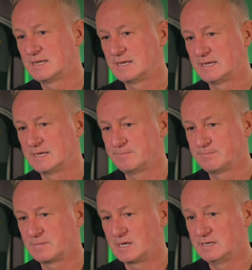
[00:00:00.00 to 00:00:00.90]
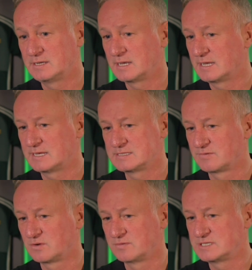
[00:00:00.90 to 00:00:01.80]
And as
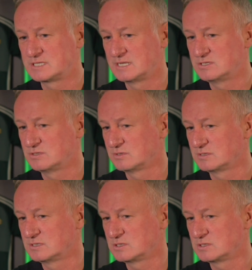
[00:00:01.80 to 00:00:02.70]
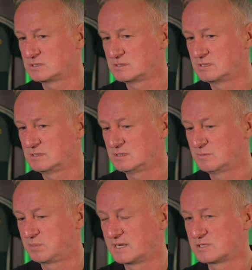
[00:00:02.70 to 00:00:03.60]
I've always said, you know,
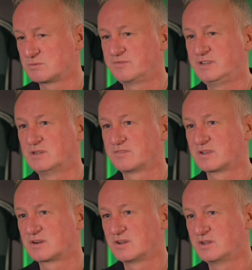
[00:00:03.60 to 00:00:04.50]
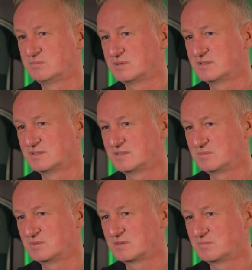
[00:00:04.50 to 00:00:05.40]
the players will feed off the crowd, but
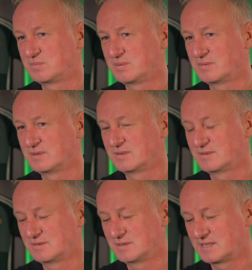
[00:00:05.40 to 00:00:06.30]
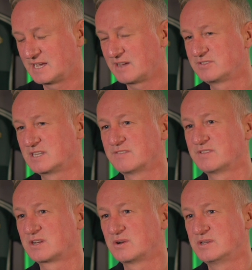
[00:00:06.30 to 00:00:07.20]
they have to
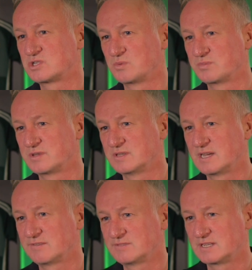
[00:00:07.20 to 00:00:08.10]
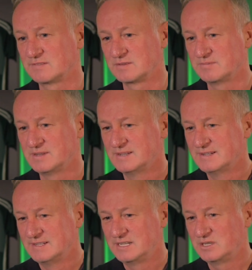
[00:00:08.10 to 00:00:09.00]
give the crowd something. They have to give them,
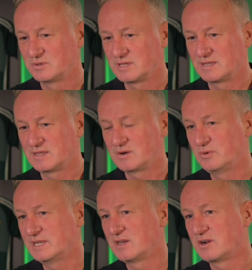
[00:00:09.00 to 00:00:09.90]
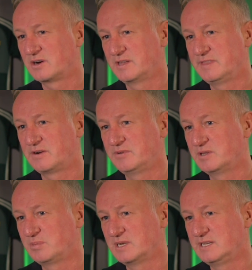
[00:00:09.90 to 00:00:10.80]
you know, that real heart and that
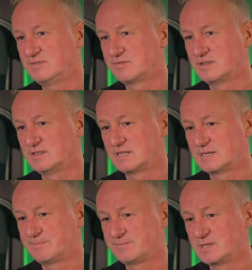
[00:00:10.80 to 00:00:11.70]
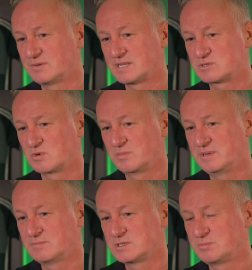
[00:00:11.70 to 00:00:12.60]
real belief, and you know, that's what we'll
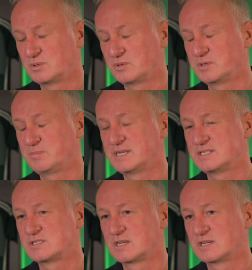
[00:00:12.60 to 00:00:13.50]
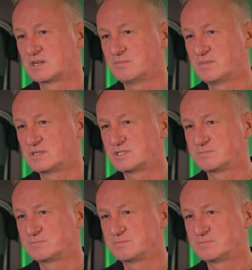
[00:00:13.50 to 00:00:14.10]
be aiming to put on the pitch come March.